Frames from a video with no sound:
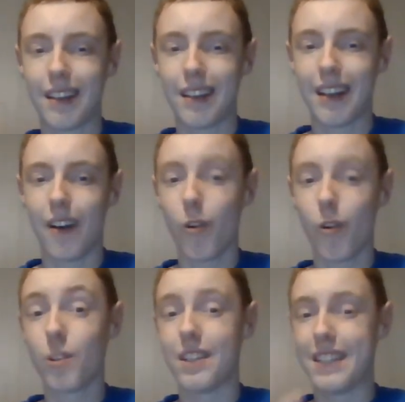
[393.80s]
All
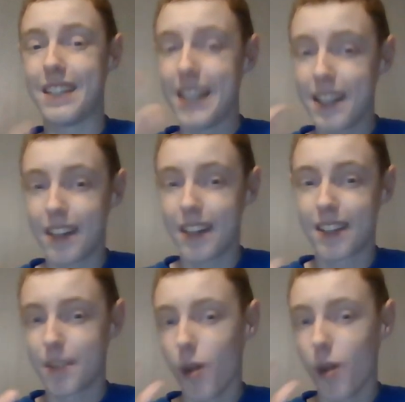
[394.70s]
the
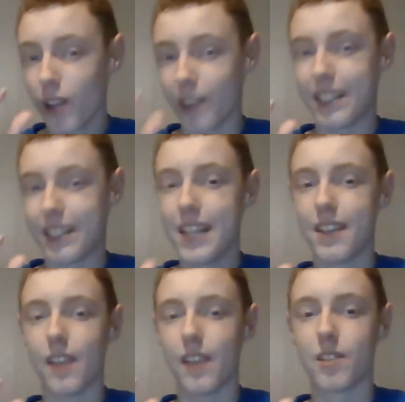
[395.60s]
small little
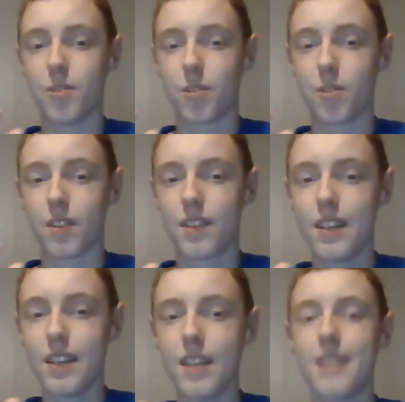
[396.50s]
details you can
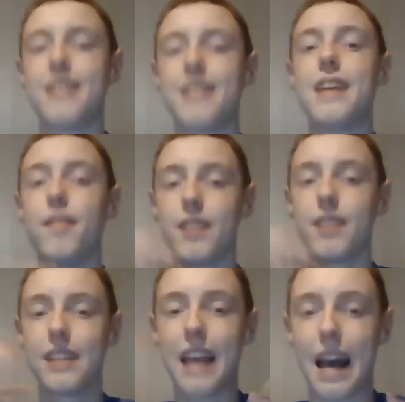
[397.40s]
see definitely
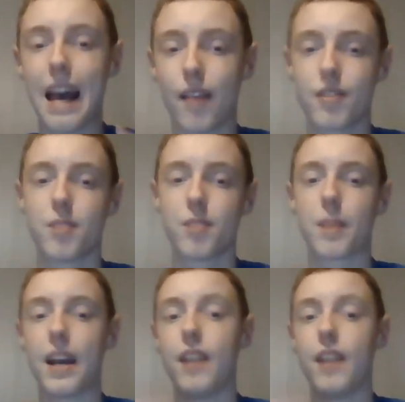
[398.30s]
have some
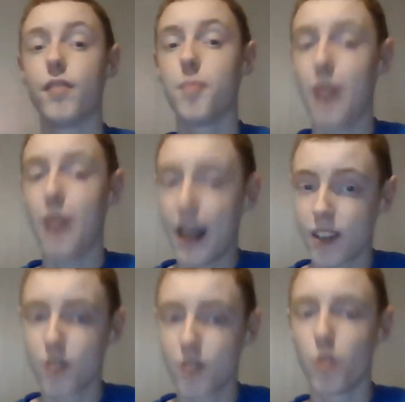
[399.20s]
kind of
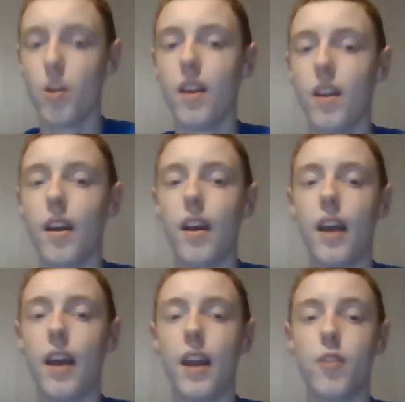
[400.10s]
backstory,
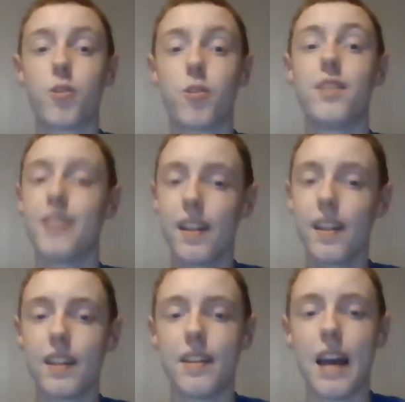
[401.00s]
and you can tell that
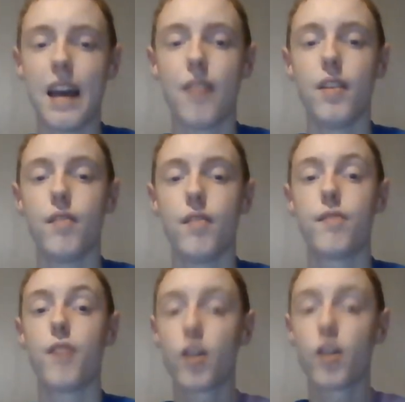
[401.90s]
they have a
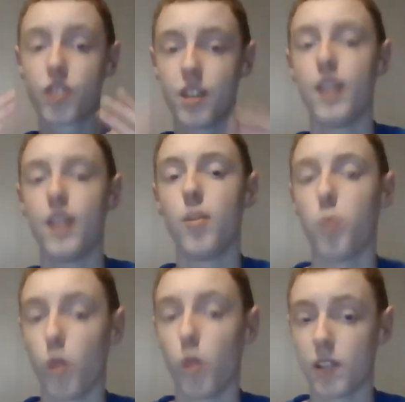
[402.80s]
function in the
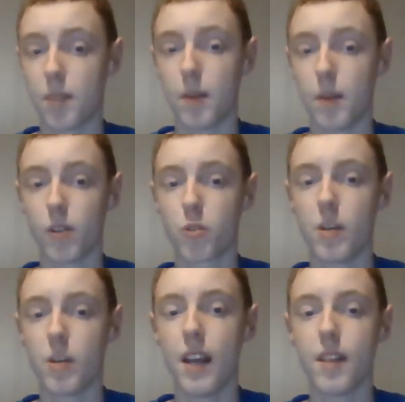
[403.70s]
world that Miller
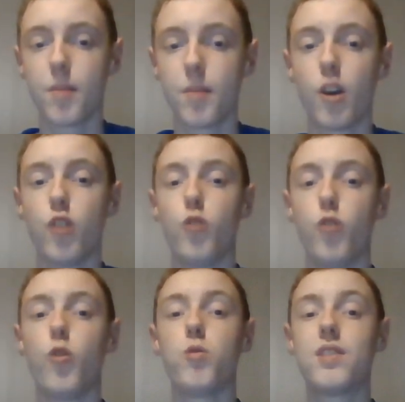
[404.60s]
created. You
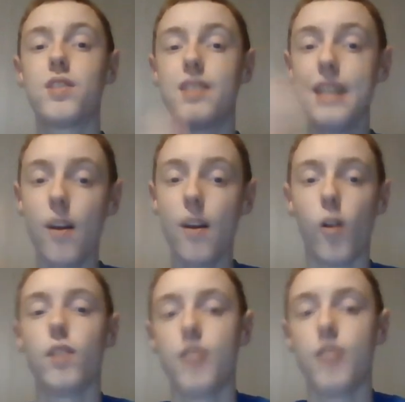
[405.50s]
don't see all
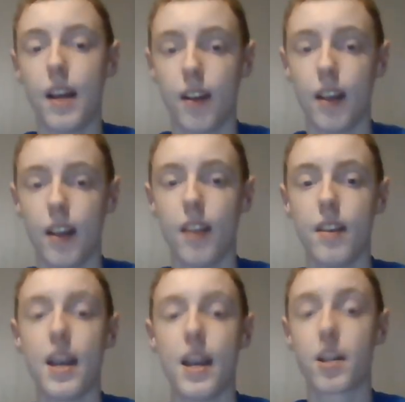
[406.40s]
of that in the
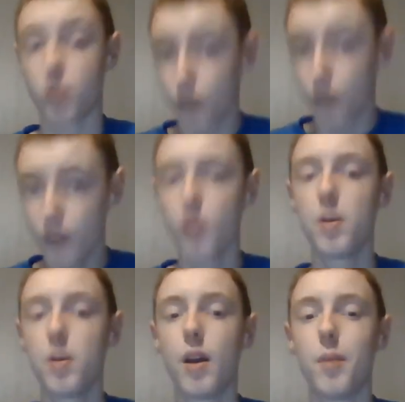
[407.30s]
actual film,
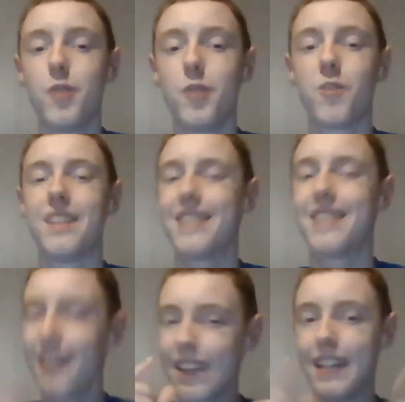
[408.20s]
but you can tell
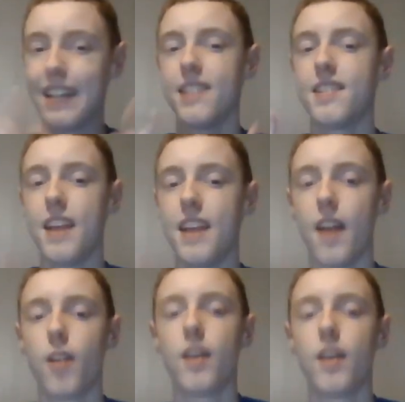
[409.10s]
that it's there,
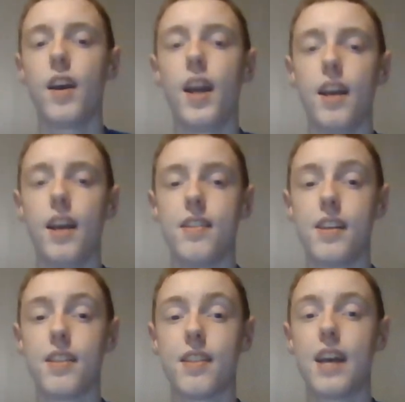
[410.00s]
and I think
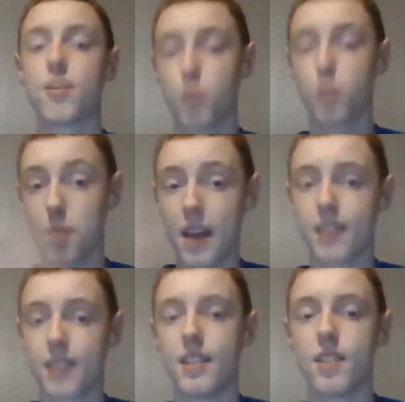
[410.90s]
that's what makes
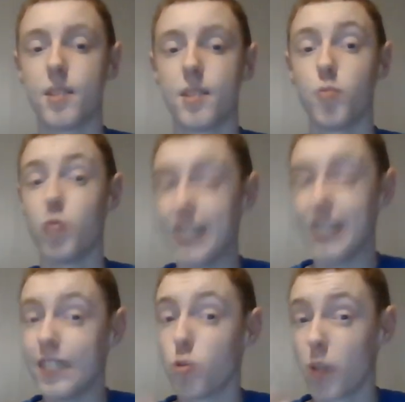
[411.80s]
this some really
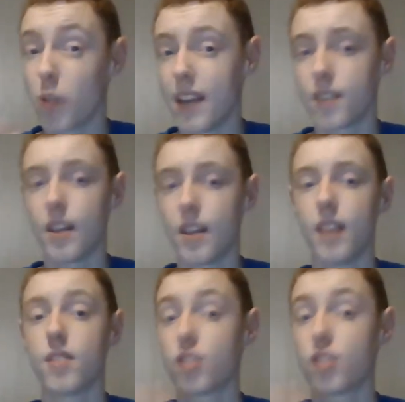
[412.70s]
great and
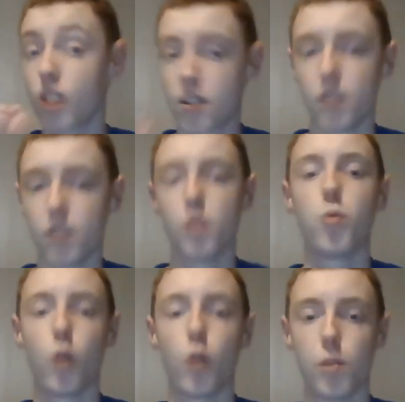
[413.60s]
subtle
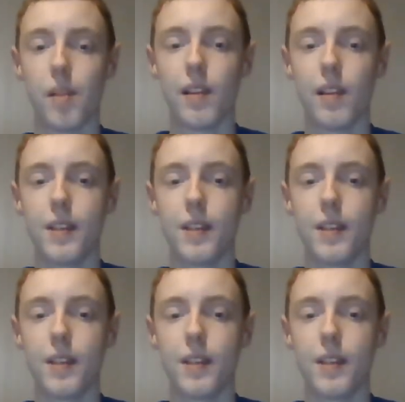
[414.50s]
world building.